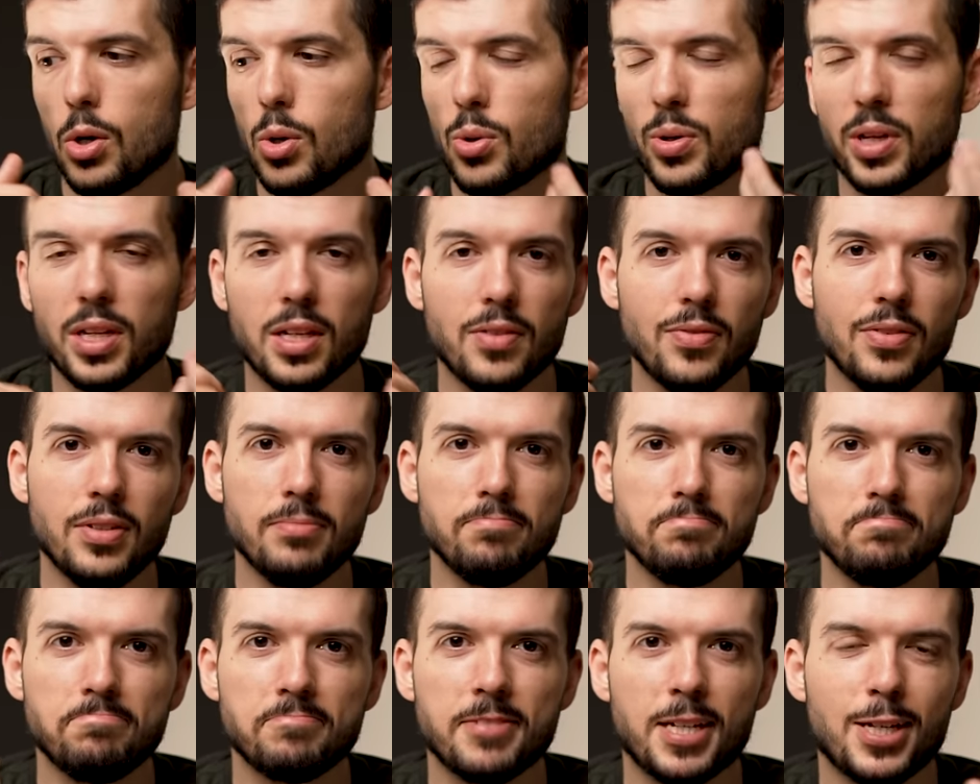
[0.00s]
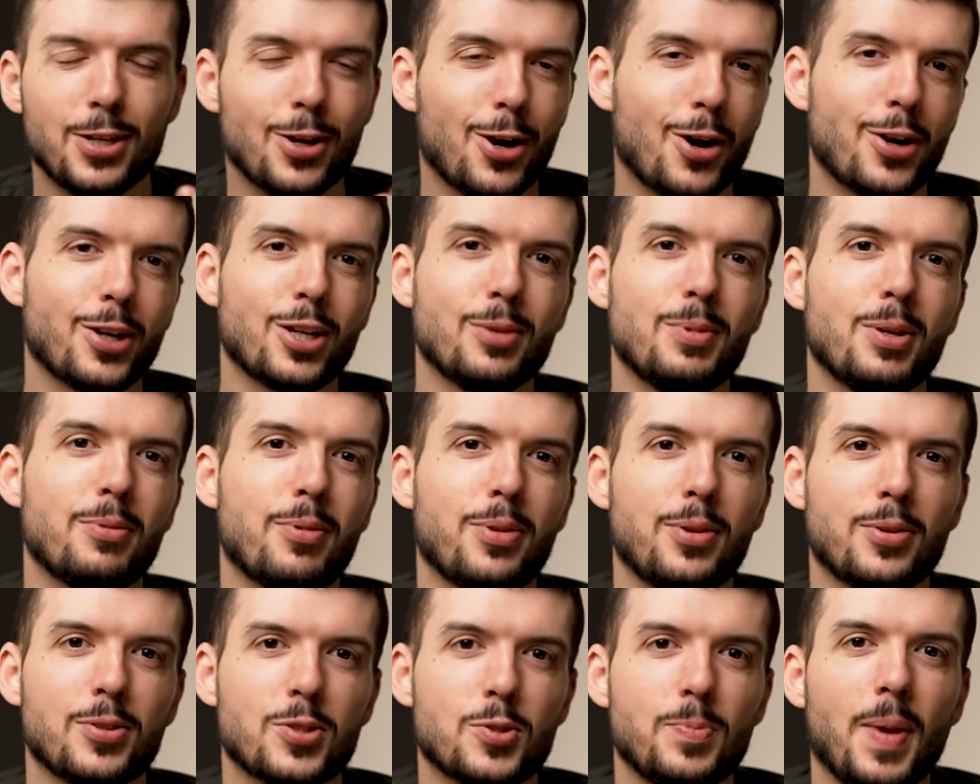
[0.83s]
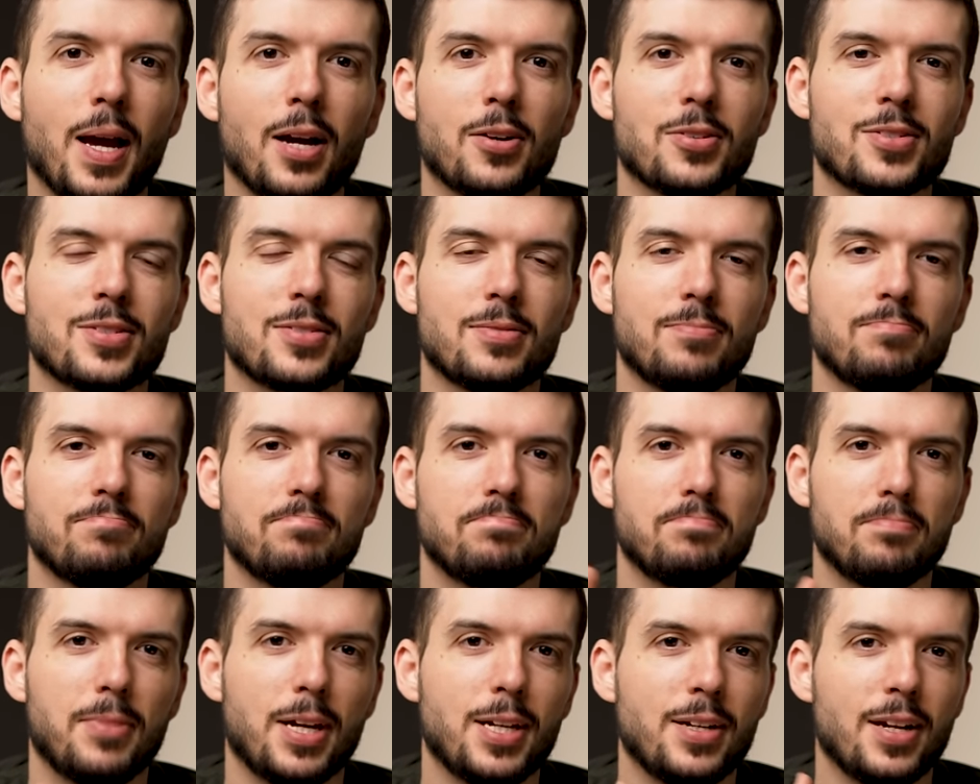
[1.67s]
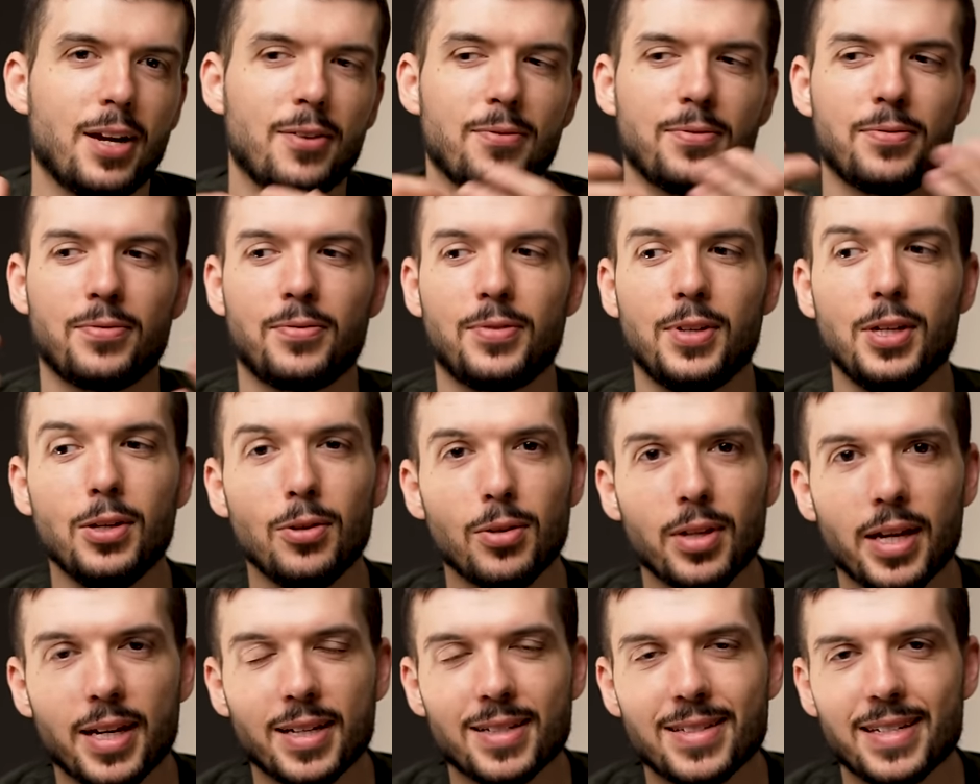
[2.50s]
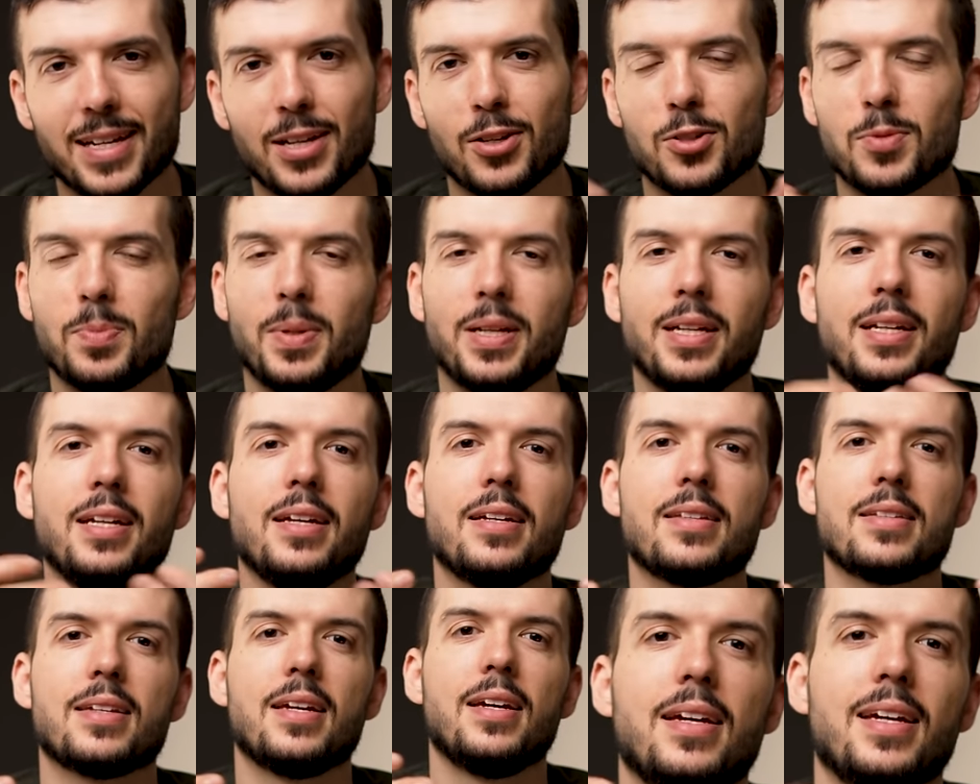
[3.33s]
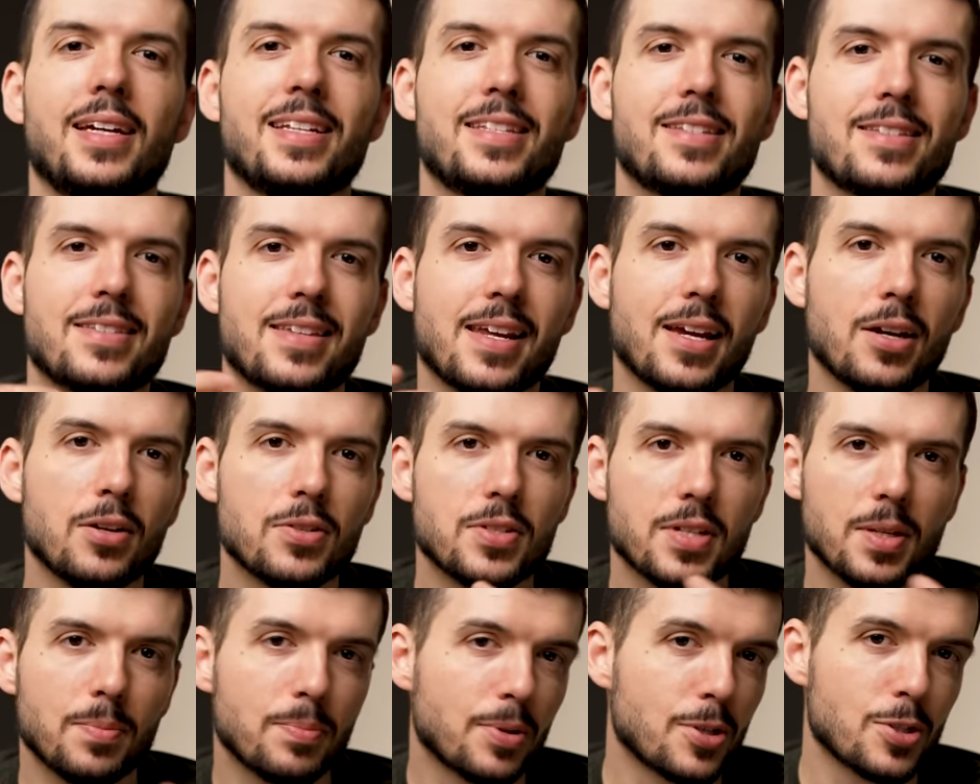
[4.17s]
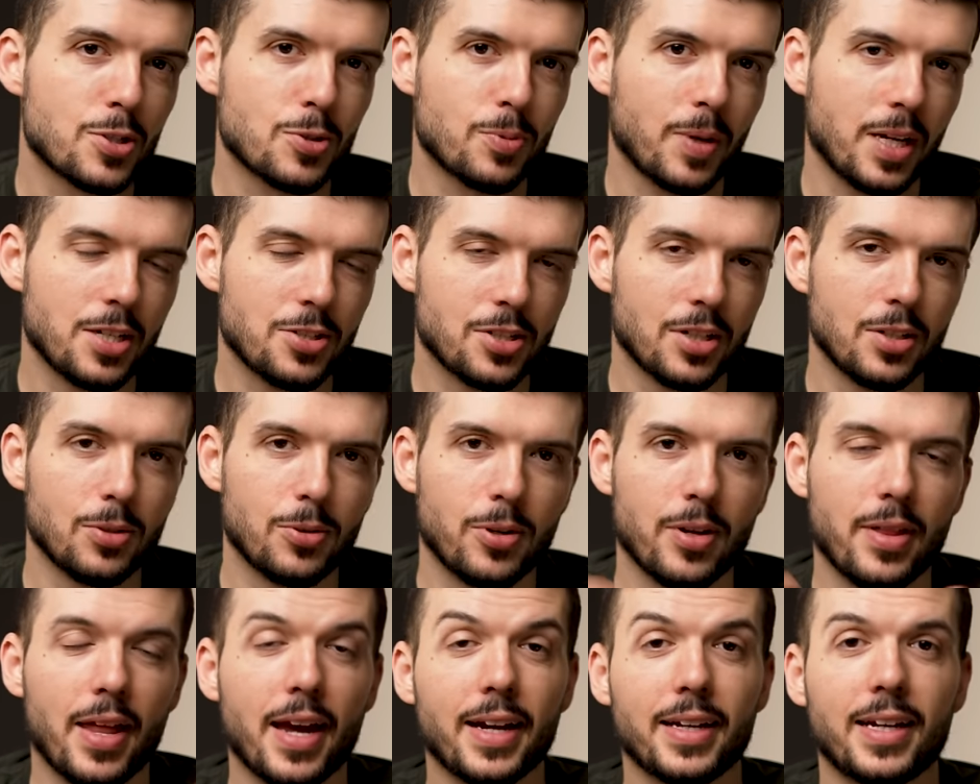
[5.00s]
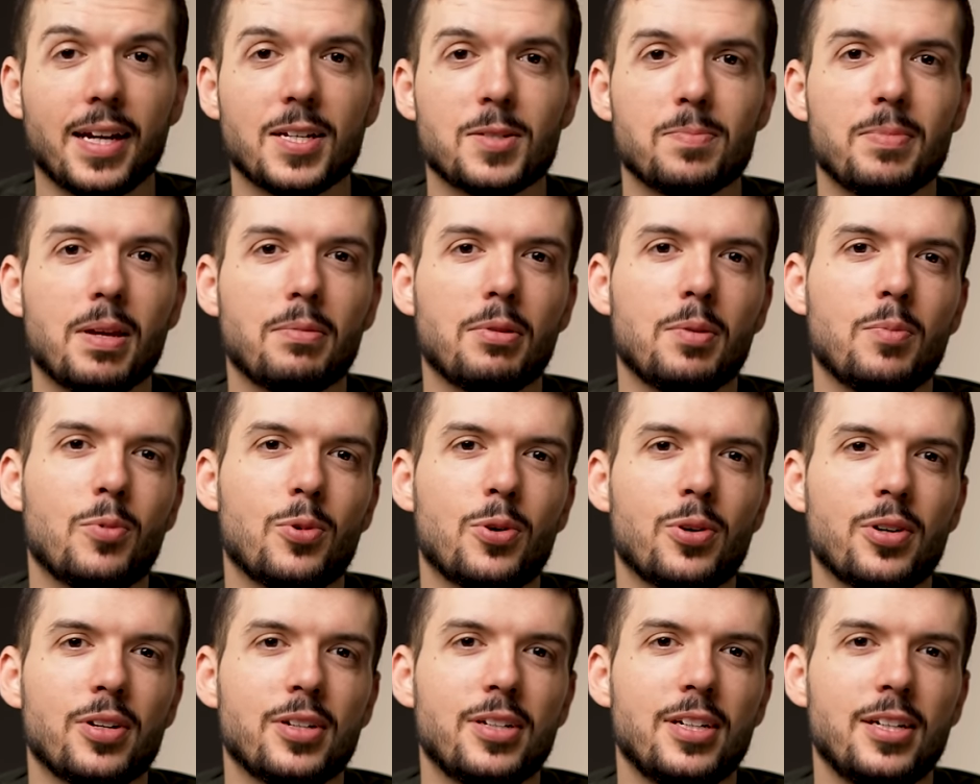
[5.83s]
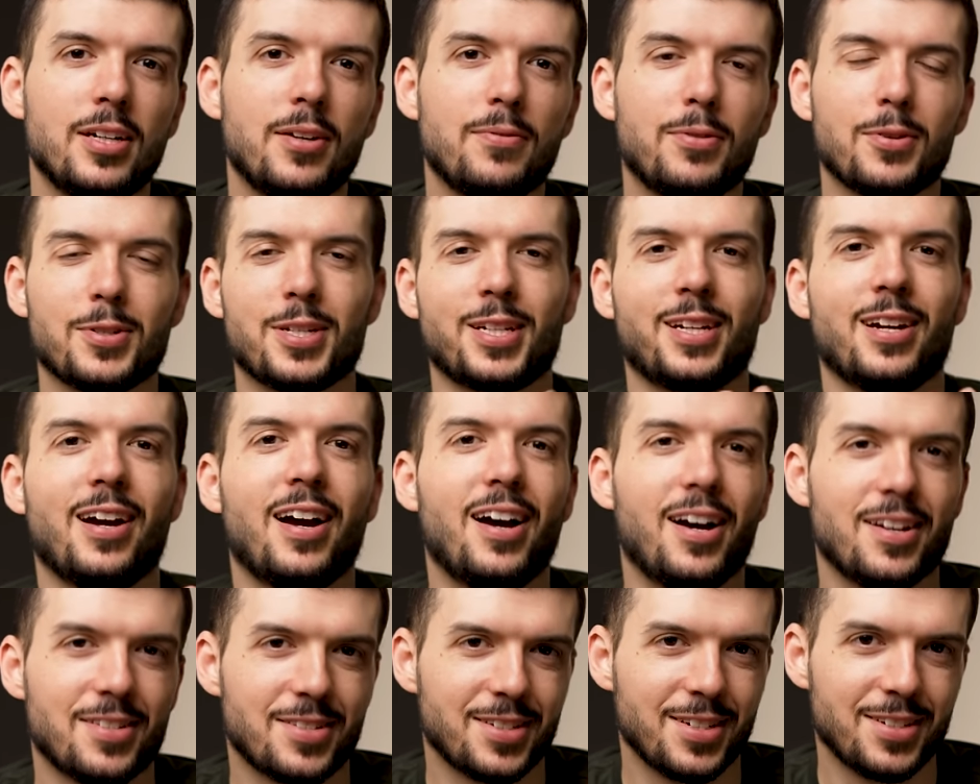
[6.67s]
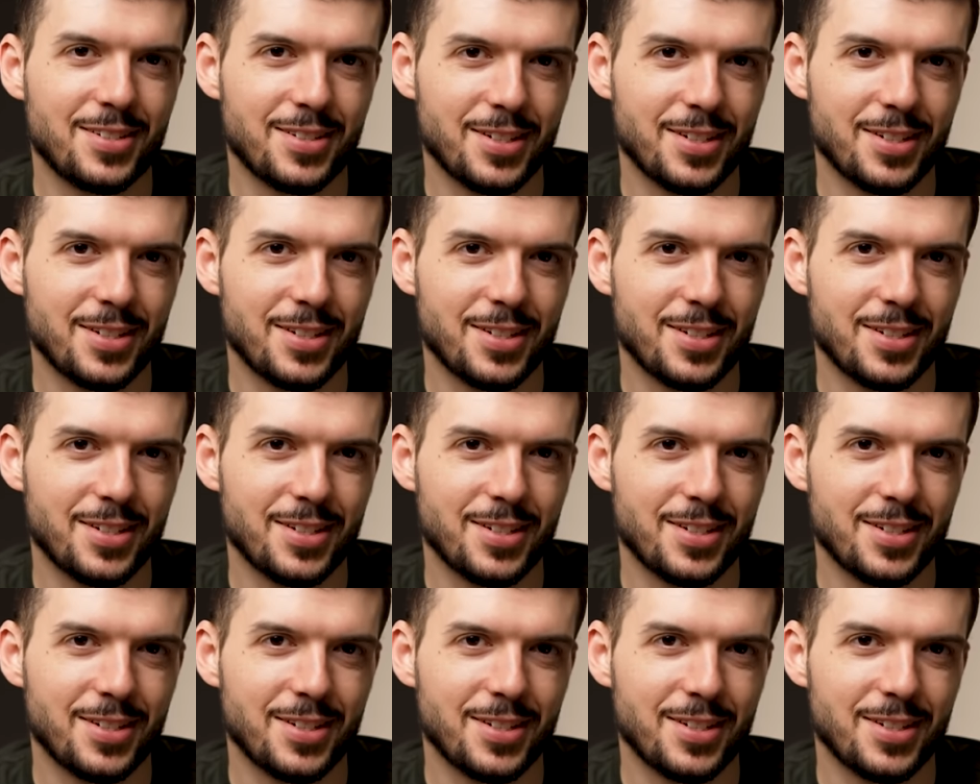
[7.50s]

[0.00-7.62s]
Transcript: or even in an argument with your spouse. It might not feel like sales, but it is. It's sales and persuasion, or in that case maybe more feels like a hostage